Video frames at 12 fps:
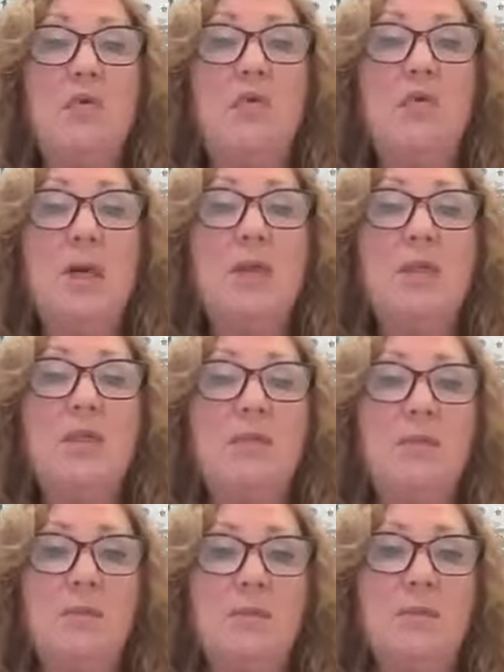or
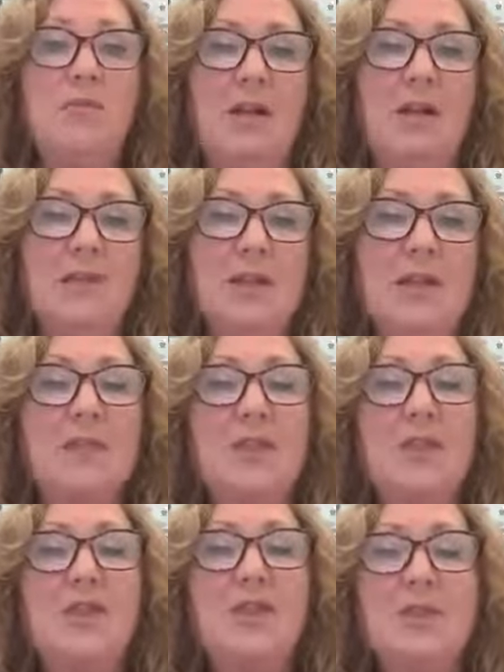relevant
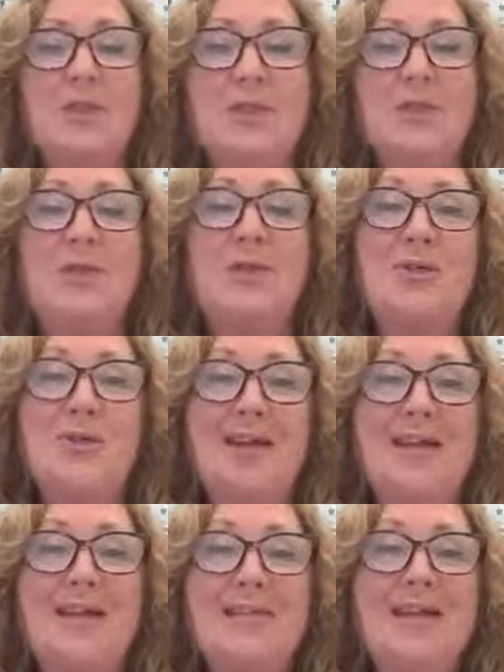insurance
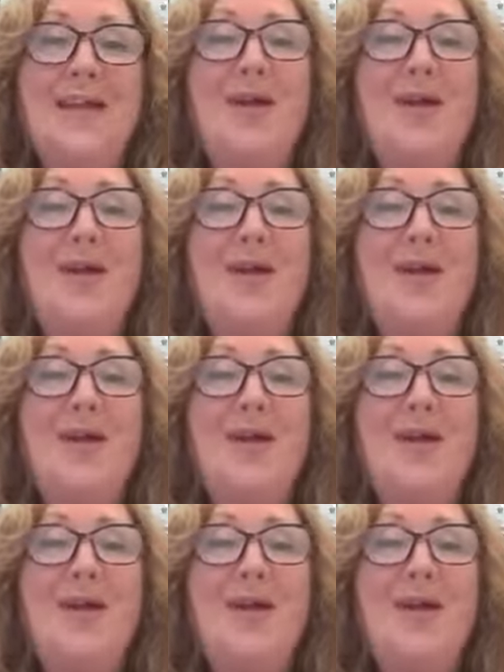contract